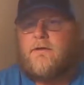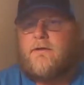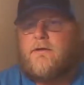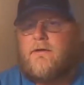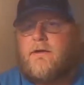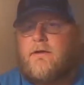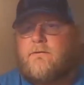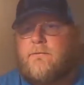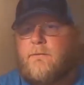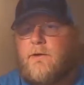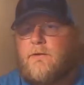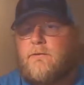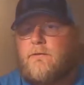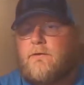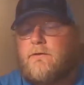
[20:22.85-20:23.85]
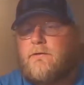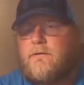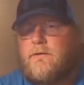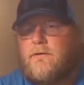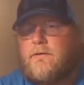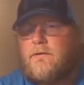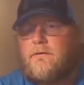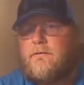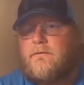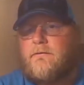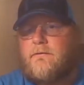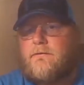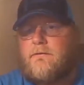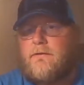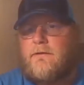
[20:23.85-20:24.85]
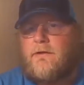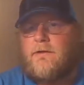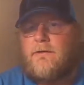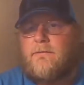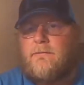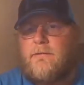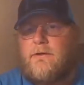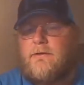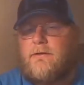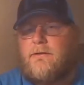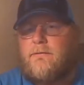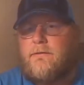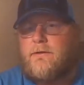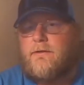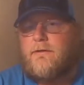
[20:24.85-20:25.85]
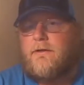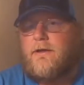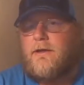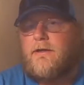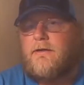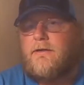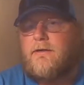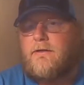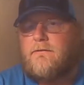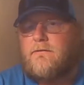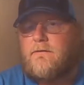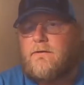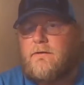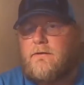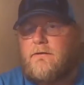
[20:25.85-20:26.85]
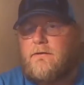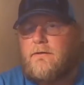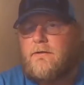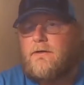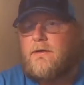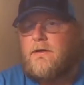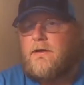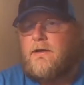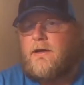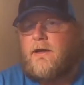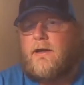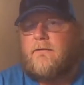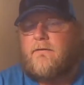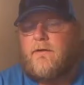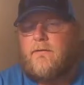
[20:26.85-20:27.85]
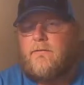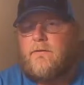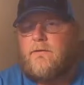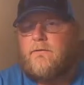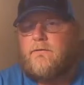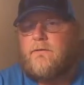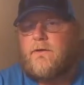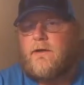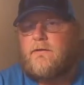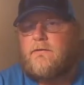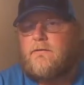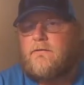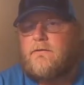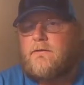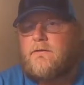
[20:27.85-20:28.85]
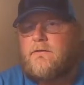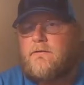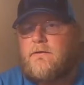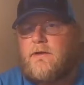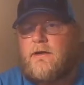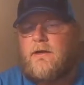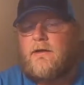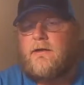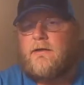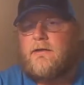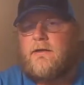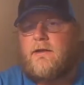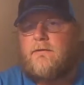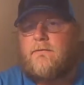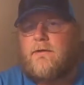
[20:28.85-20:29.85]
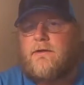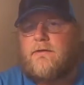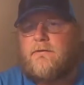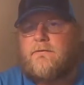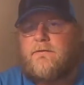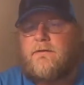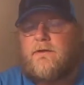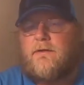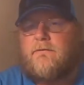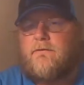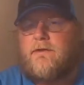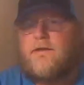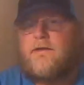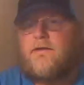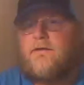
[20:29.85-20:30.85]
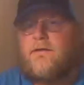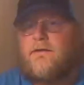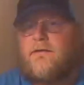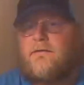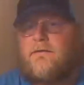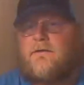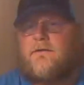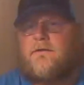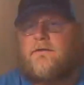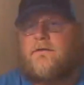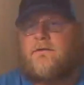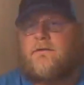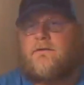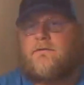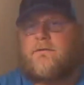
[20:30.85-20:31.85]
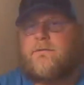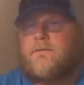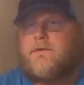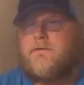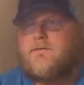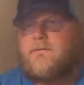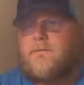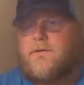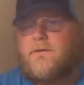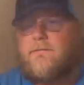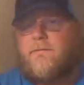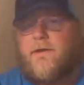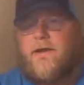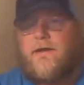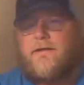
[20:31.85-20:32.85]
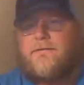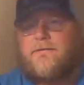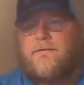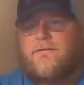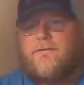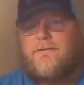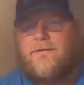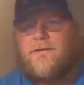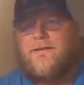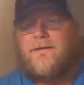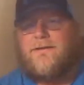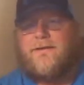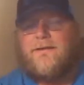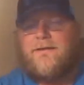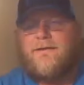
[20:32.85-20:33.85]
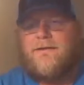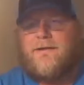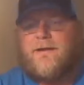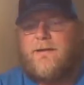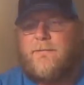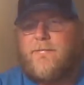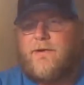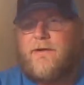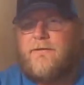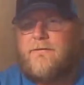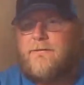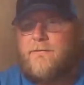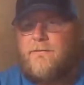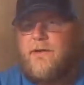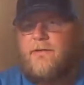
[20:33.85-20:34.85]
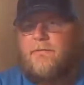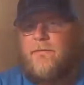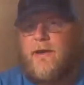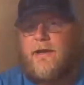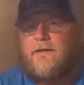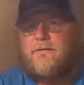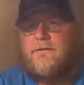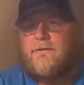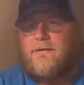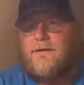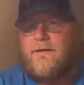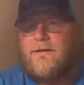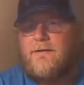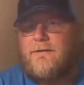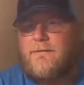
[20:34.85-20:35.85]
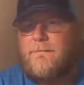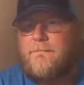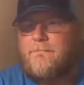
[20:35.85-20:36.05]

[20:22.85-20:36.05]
All right, small water charters. Um, good luck with your editing, sir. Have a wonderful afternoon. I can't wait to see that video because I know there's going to be some good bass and probably some big bass in there.